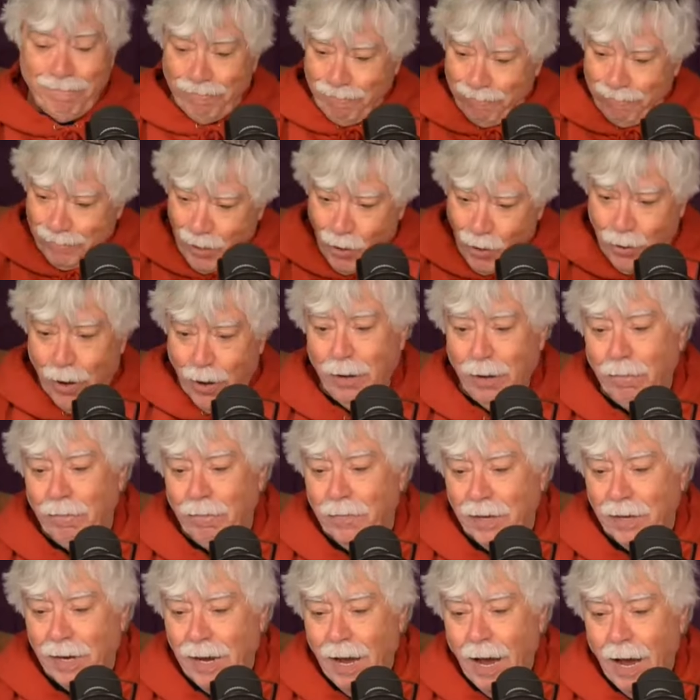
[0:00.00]
Okay.
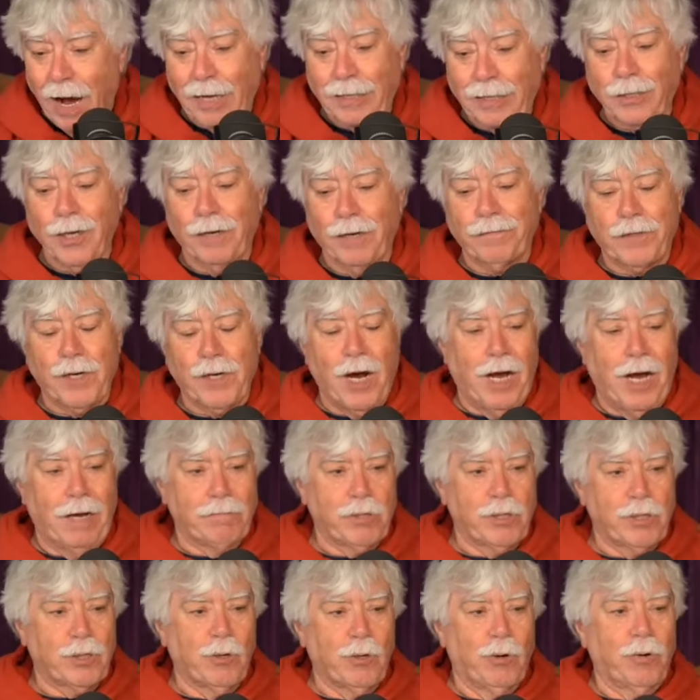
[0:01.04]
Tough times.
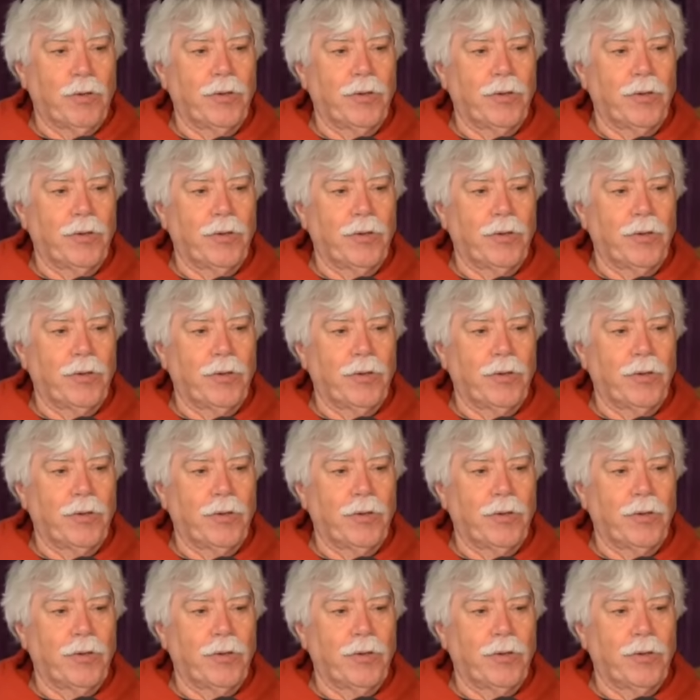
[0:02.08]
Let's go to the